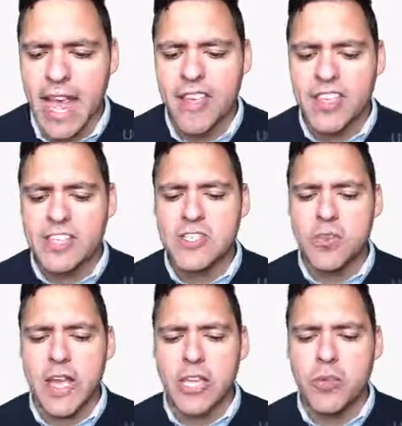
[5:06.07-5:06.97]
And this is
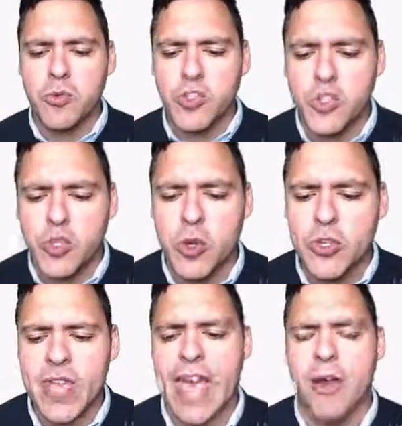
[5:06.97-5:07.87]
where you
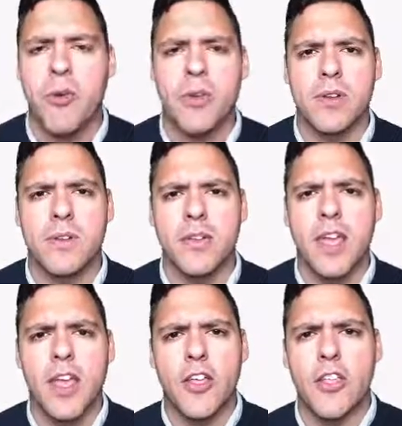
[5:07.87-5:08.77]
sort out
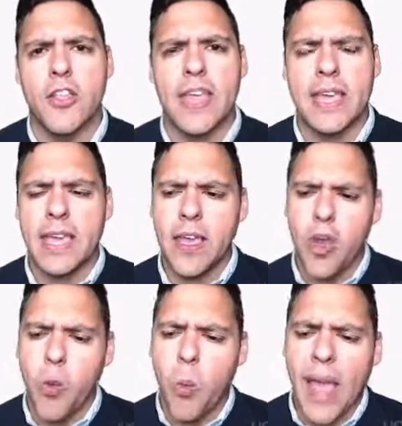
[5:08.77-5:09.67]
the
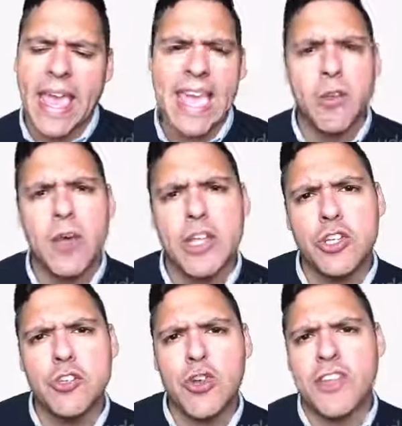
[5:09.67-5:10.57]
way in which
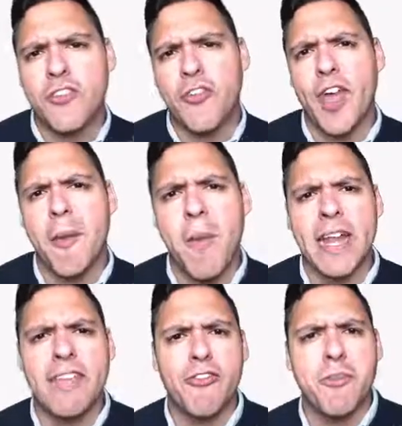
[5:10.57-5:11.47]
you transfer
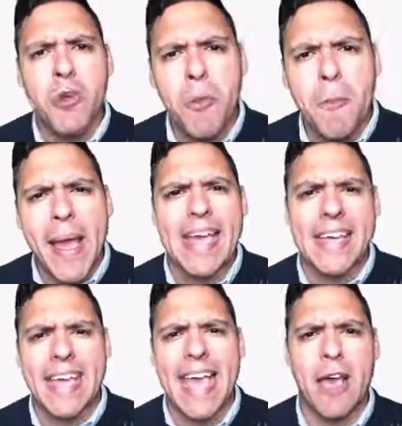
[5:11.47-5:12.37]
money from your
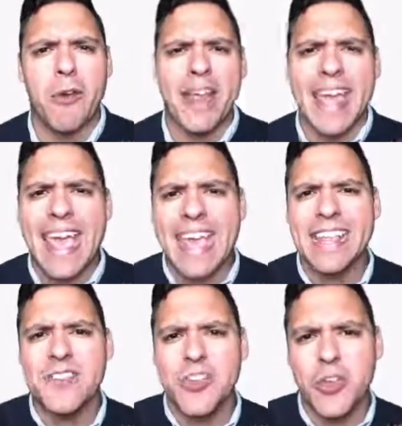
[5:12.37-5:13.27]
bank account
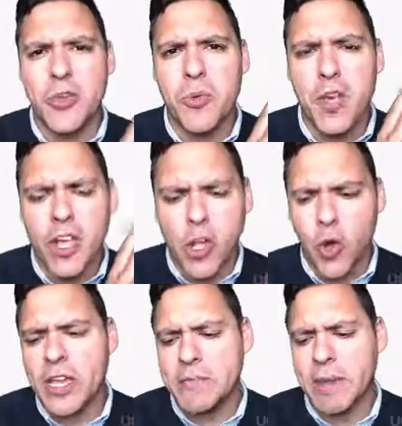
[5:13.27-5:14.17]
into
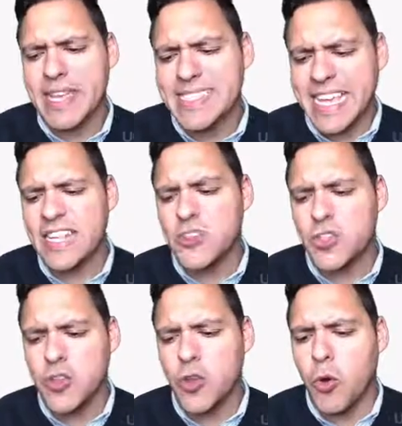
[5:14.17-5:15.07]
Coinbase,
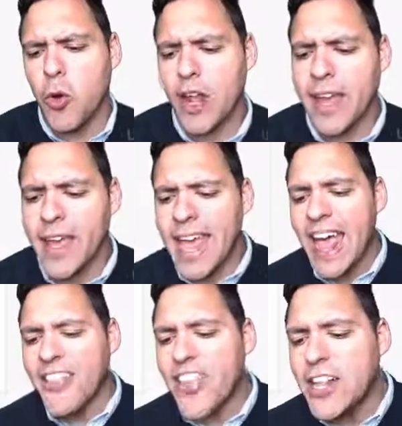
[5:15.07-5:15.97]
into your wallet,
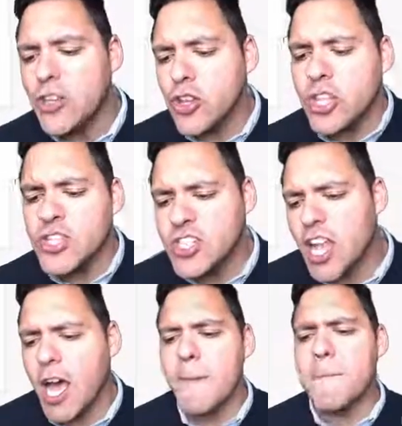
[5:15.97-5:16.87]
and then you can
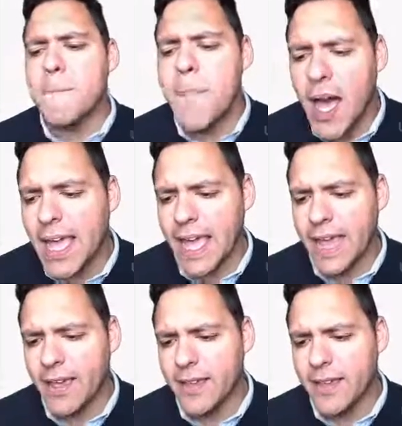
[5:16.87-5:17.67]
start buying.